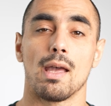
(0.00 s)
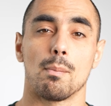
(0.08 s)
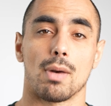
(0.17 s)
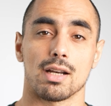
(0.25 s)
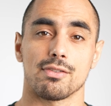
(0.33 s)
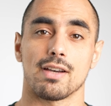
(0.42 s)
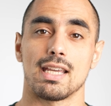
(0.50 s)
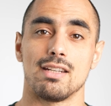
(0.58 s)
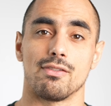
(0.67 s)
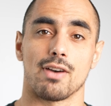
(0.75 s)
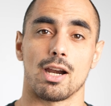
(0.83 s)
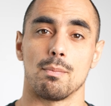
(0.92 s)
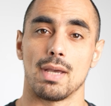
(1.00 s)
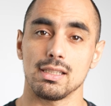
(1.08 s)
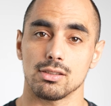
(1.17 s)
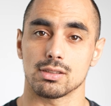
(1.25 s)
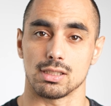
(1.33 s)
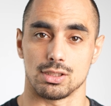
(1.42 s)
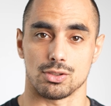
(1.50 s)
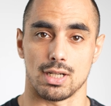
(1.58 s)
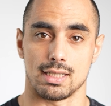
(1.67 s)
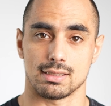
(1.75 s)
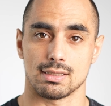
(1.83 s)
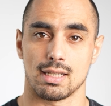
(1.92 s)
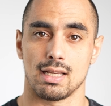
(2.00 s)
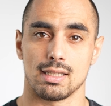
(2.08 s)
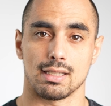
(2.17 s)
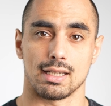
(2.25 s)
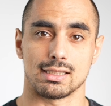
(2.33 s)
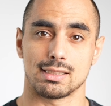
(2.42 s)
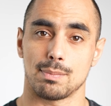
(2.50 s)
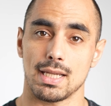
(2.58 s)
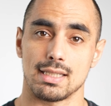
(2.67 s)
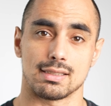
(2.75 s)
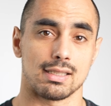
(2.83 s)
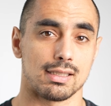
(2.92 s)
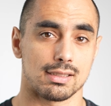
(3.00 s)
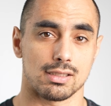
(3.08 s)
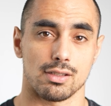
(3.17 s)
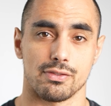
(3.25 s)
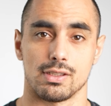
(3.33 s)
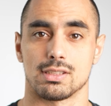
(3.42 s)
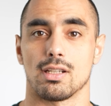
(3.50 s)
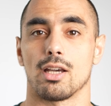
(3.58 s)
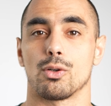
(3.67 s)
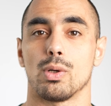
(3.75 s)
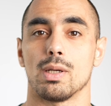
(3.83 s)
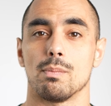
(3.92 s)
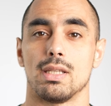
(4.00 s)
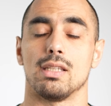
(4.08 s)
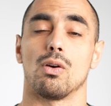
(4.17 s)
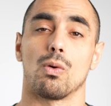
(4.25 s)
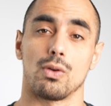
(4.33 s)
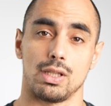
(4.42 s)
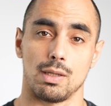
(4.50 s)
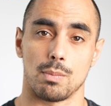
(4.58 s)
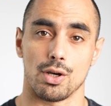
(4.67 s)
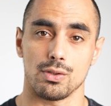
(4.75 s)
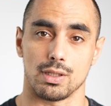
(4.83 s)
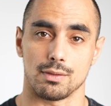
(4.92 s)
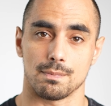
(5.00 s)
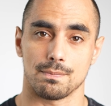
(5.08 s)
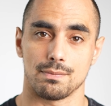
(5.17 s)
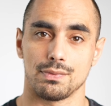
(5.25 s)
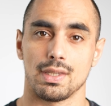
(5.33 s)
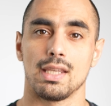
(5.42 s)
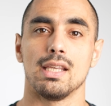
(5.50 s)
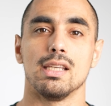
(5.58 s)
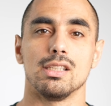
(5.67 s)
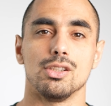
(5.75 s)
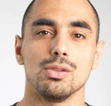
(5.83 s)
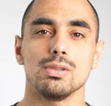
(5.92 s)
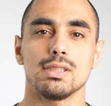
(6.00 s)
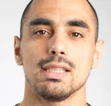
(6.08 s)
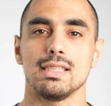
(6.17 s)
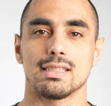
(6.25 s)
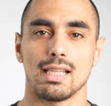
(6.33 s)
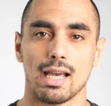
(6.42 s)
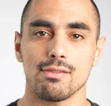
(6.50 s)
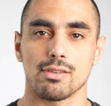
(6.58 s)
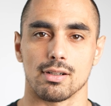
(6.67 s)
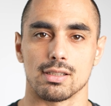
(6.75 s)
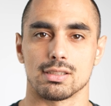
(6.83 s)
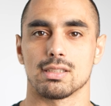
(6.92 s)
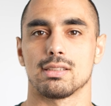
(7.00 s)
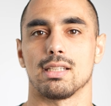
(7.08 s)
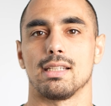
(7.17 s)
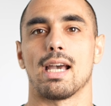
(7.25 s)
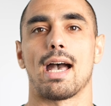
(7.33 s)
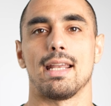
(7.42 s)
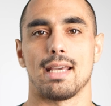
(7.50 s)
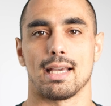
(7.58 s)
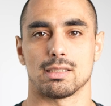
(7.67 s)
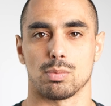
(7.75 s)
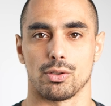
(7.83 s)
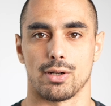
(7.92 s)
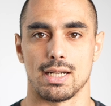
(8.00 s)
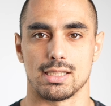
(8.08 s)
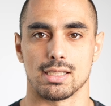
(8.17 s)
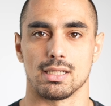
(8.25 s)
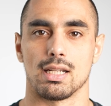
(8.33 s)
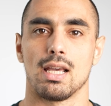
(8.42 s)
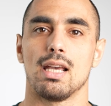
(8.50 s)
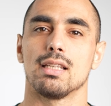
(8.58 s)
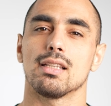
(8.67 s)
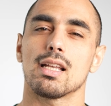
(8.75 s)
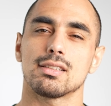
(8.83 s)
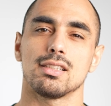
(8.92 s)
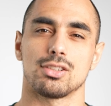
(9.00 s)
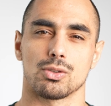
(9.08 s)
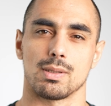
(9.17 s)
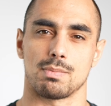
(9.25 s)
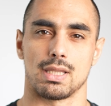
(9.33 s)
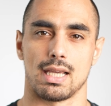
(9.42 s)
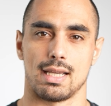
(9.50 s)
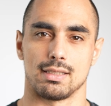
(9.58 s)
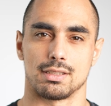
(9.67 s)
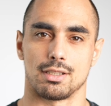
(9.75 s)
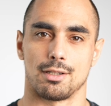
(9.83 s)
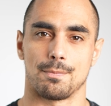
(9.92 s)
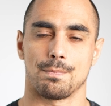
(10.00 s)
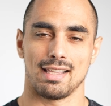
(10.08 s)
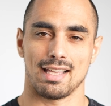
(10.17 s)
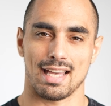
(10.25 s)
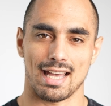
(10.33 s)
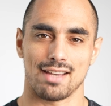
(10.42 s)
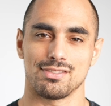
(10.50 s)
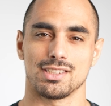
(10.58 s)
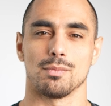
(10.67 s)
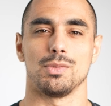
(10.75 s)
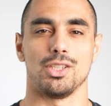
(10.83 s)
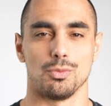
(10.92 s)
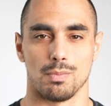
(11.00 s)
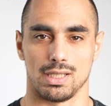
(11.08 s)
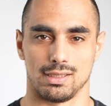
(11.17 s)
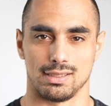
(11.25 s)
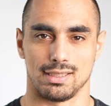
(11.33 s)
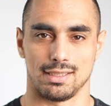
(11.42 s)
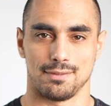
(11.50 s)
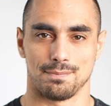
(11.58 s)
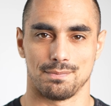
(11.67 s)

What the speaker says: Modify environmental constraints like space, surface, equipment, or the opponent. Use these levers to guide exploration, not to script the answer. Have some humility.